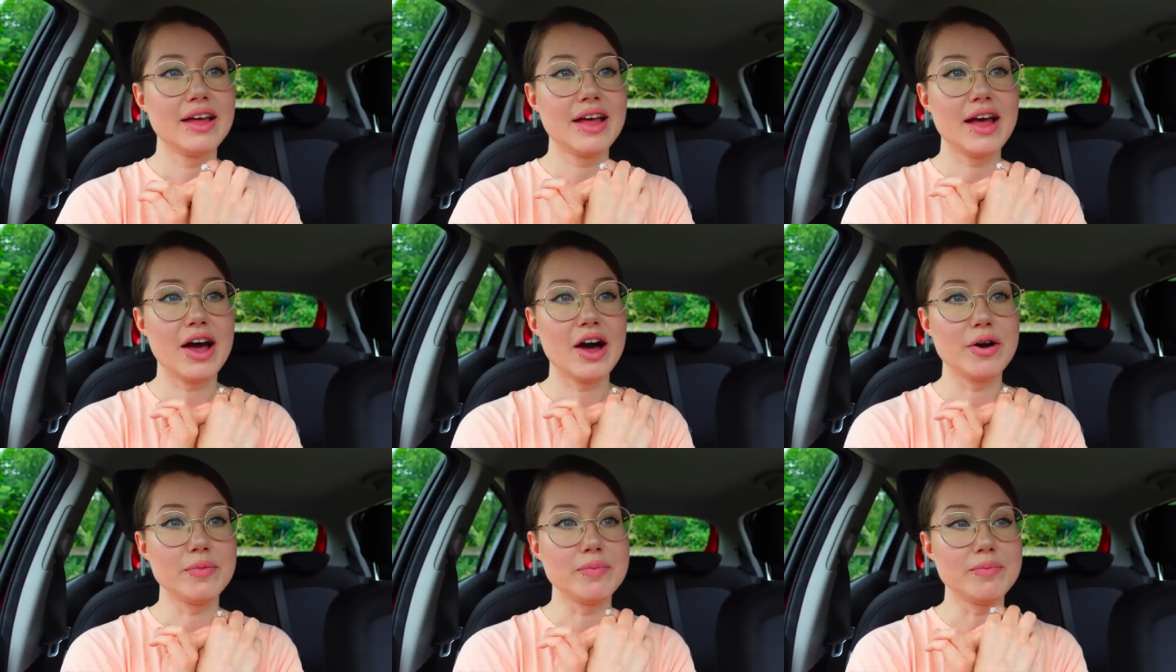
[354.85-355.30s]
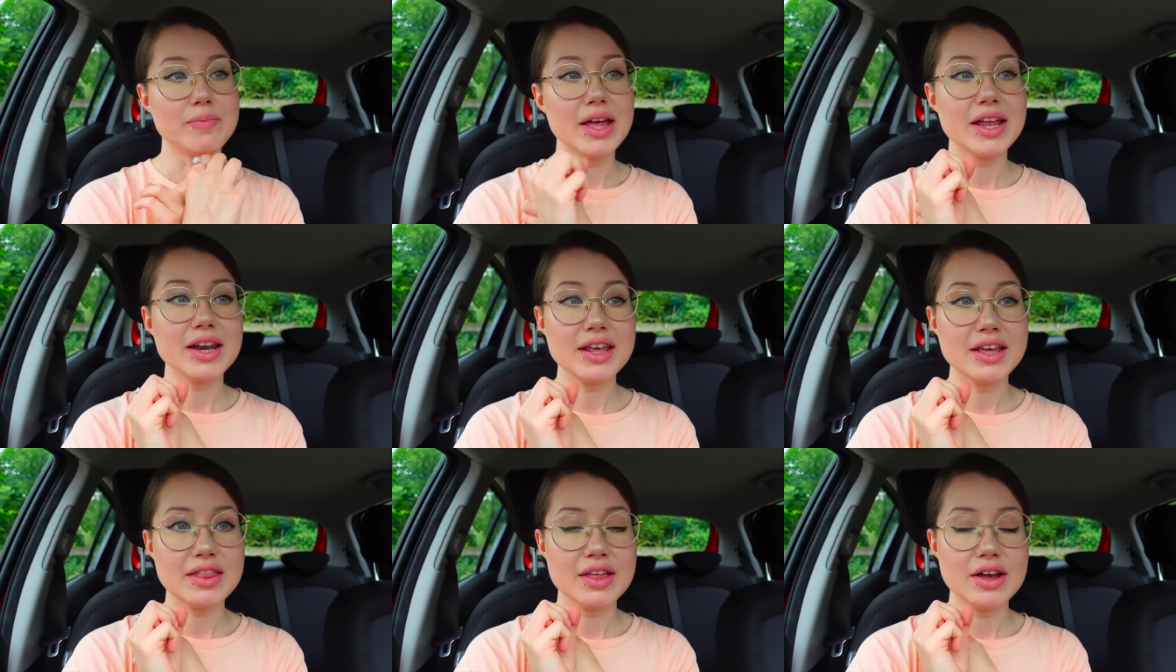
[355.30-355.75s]
how
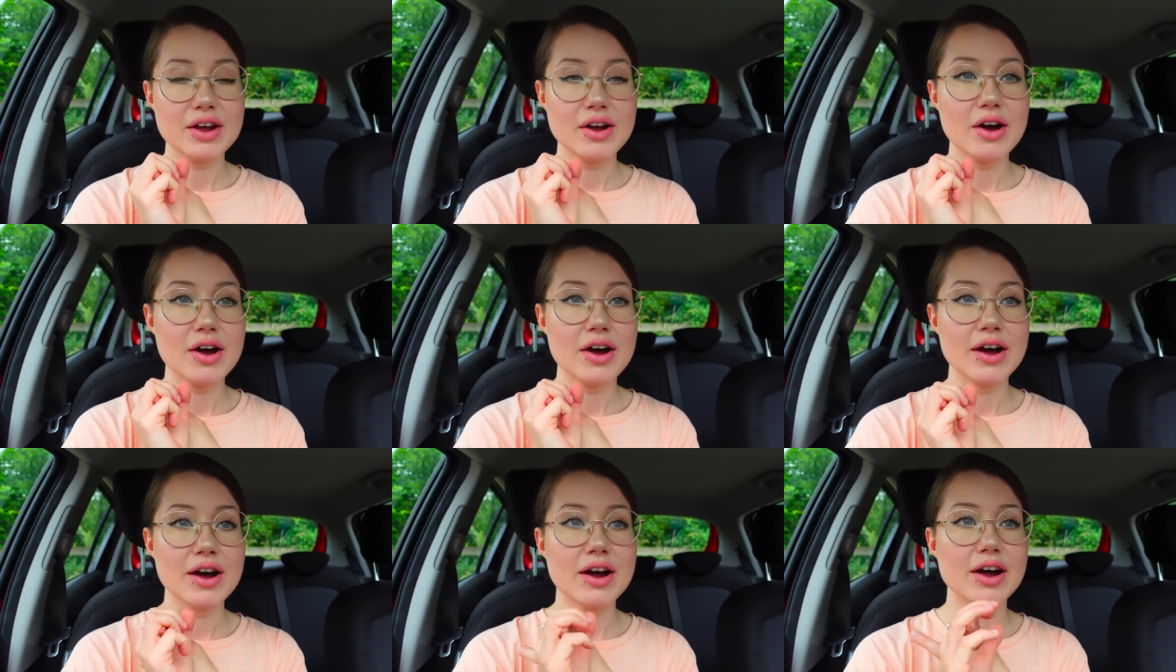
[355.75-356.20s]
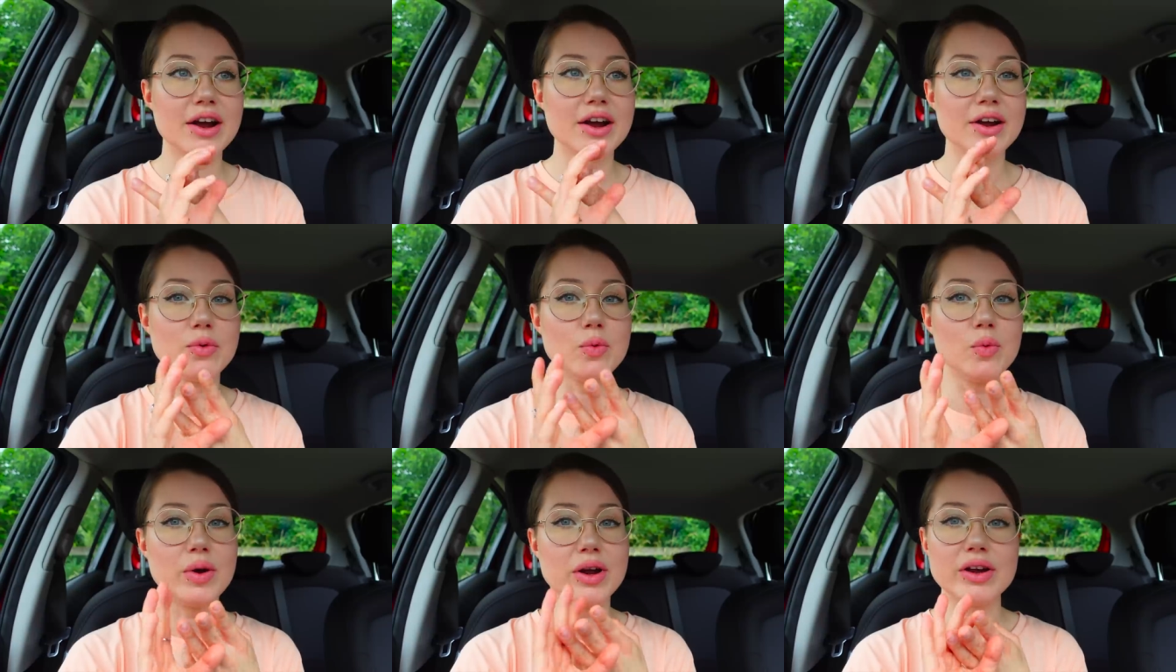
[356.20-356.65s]
many there
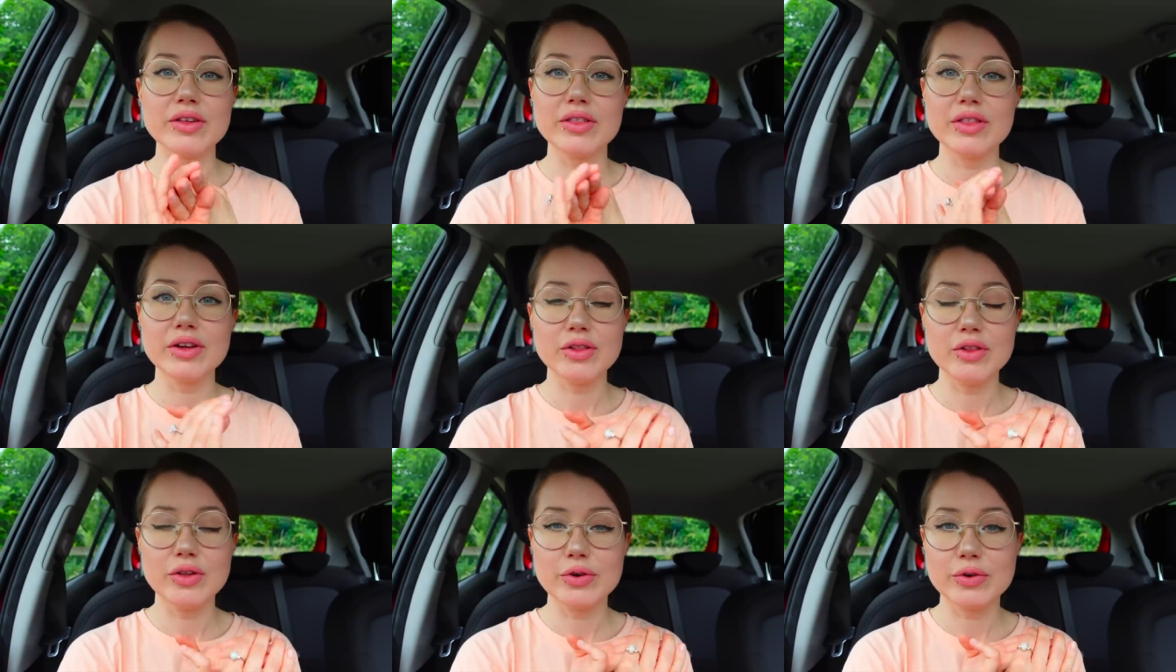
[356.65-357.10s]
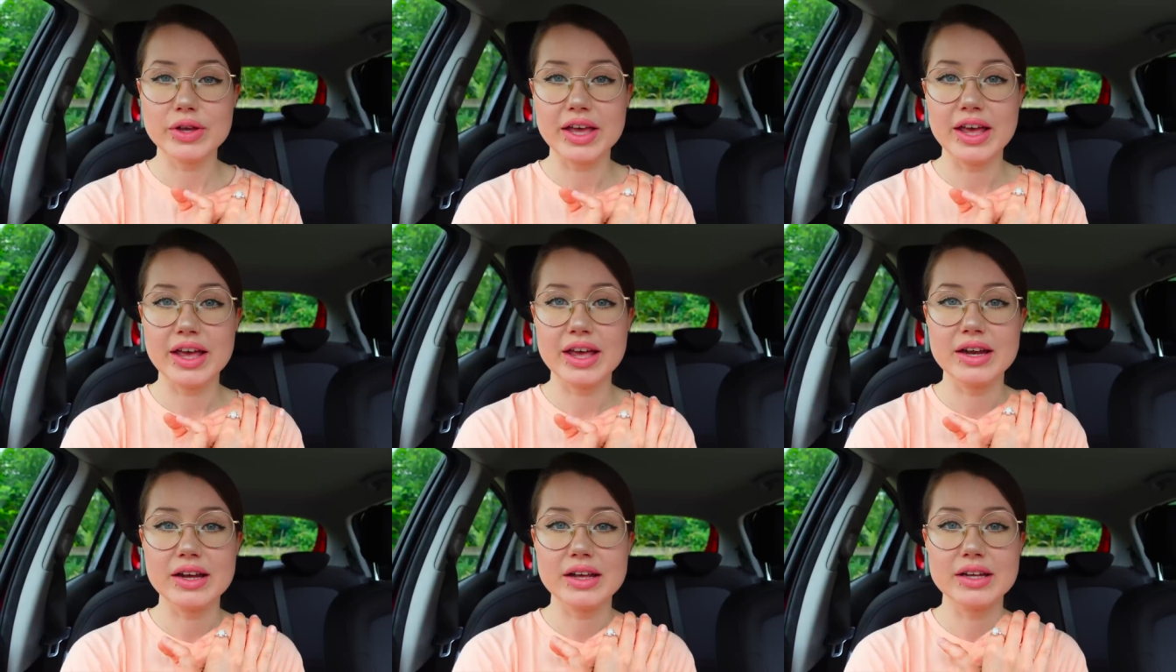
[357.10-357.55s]
are, where they're
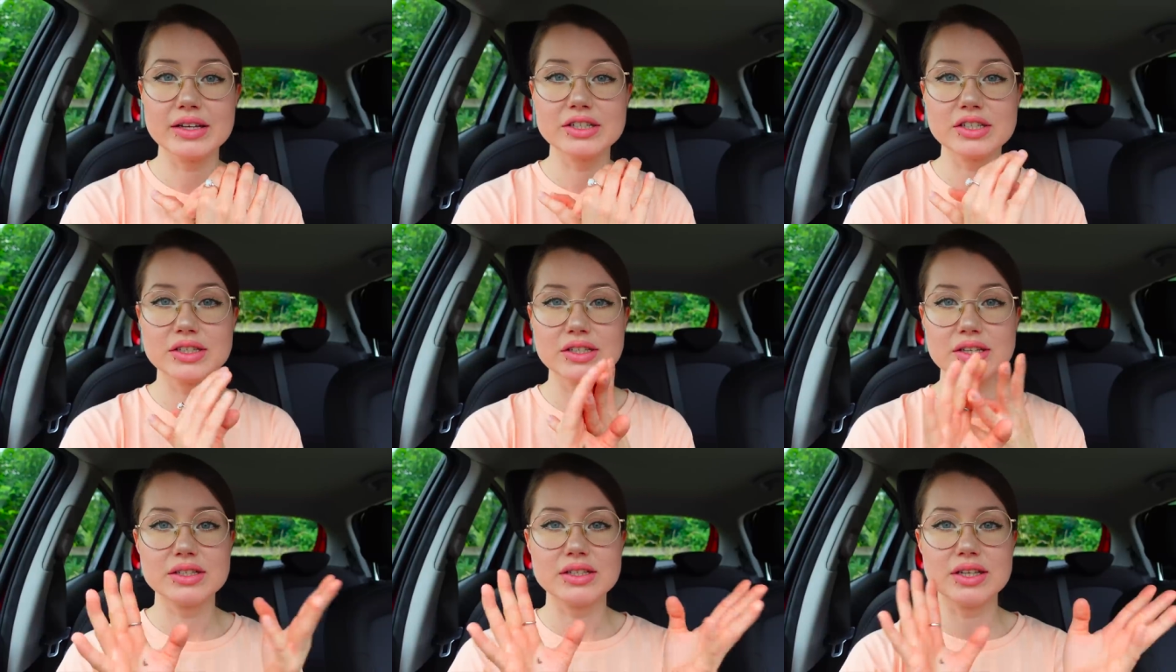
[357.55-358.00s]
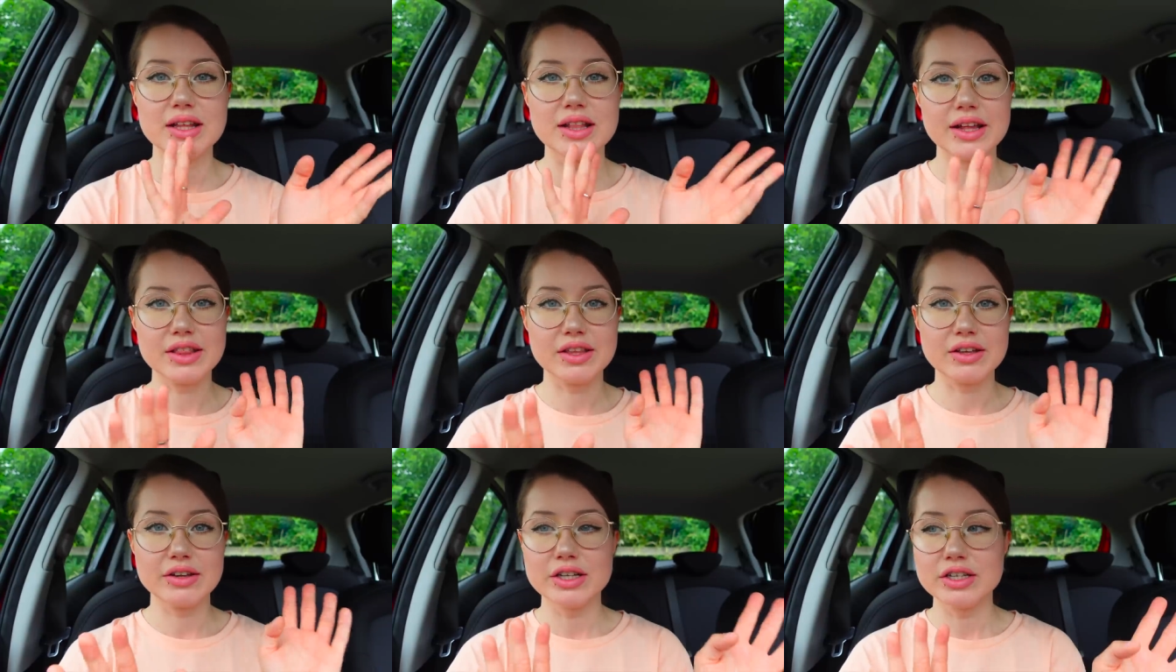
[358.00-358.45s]
located, just to see
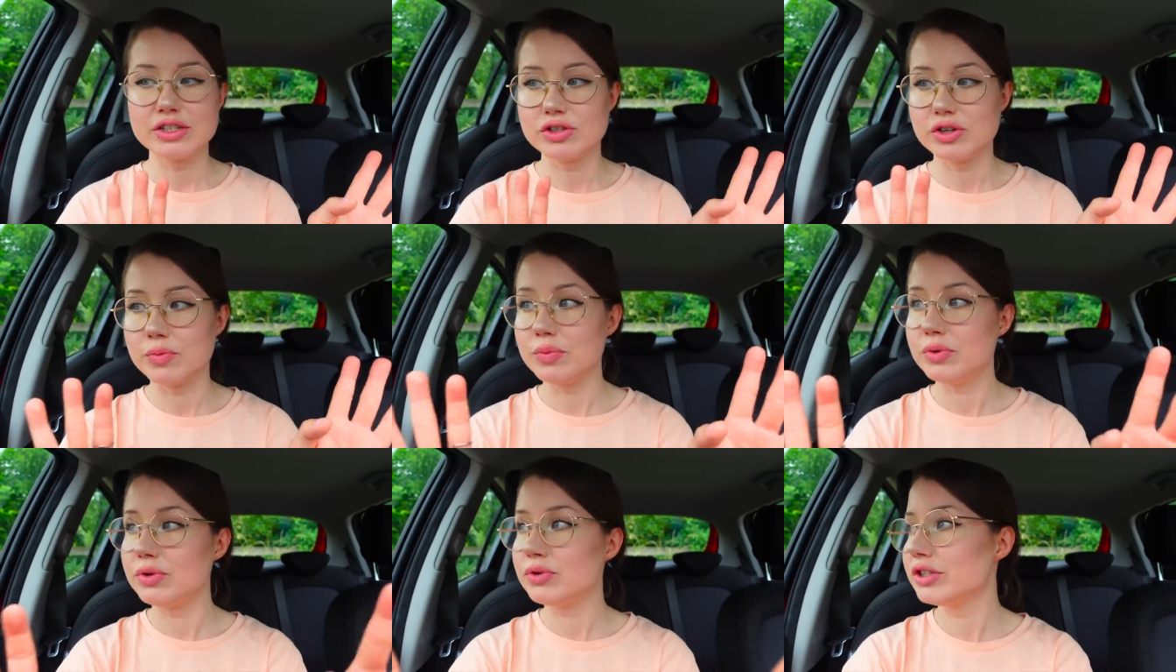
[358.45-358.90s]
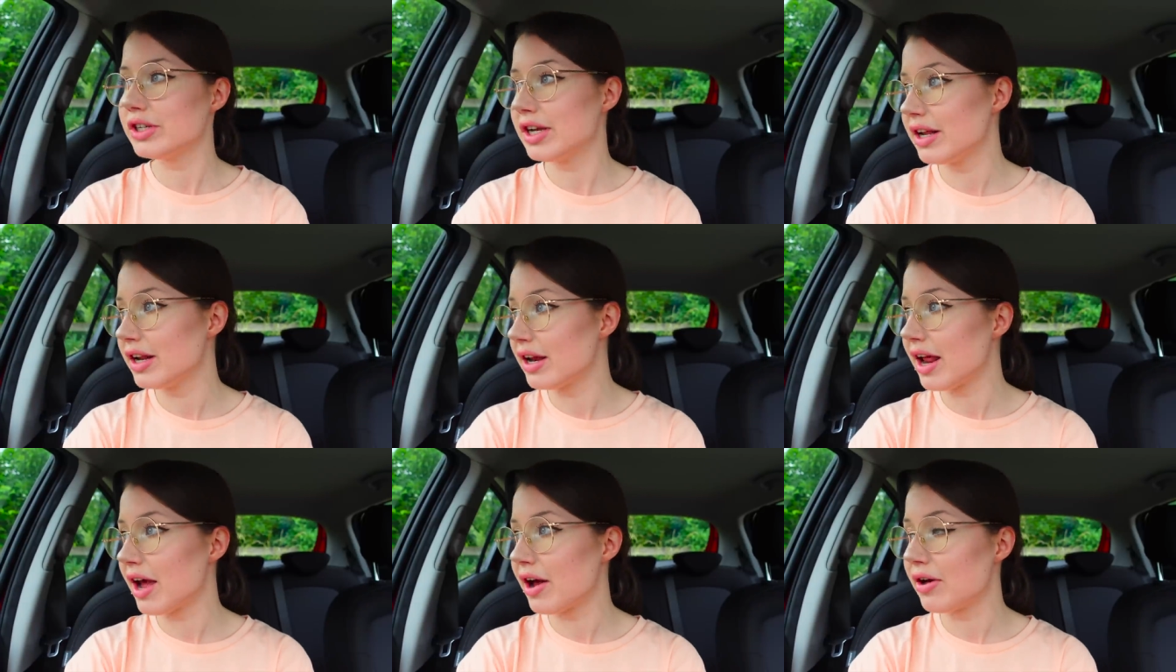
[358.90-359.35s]
like their distribution
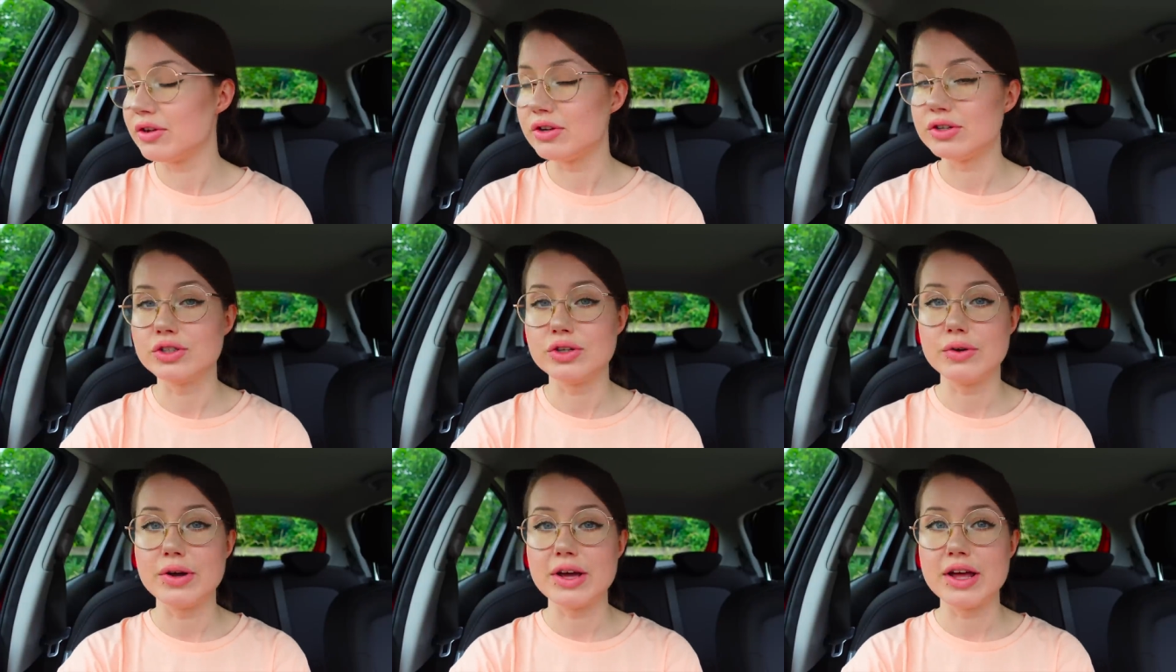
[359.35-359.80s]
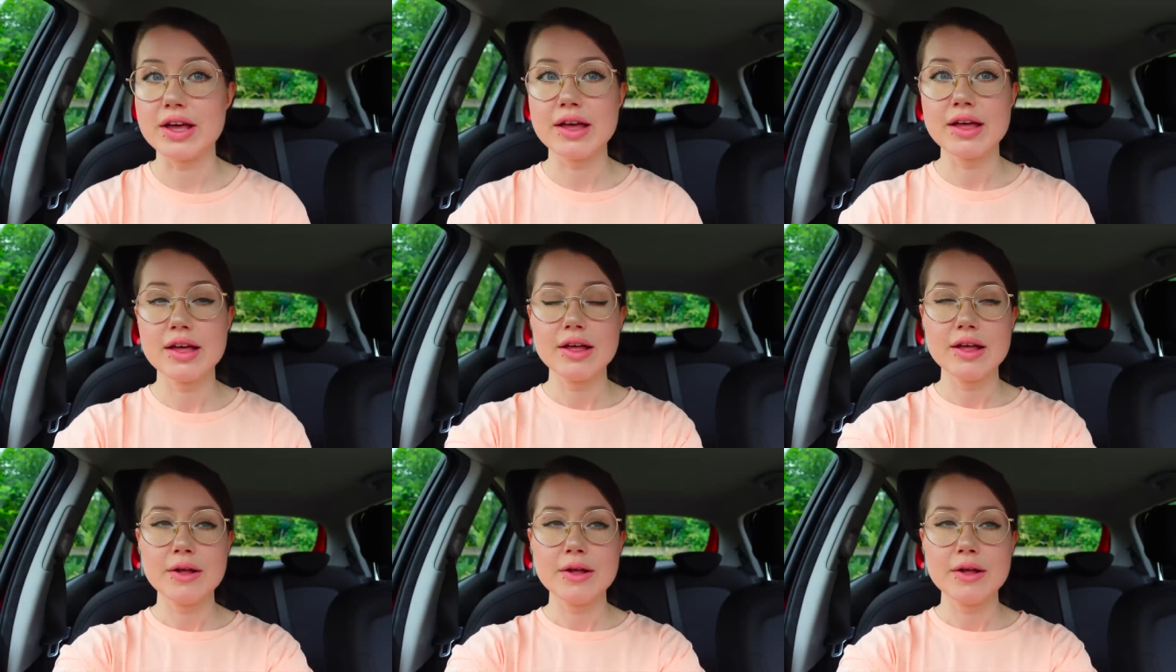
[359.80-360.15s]
and how they're doing.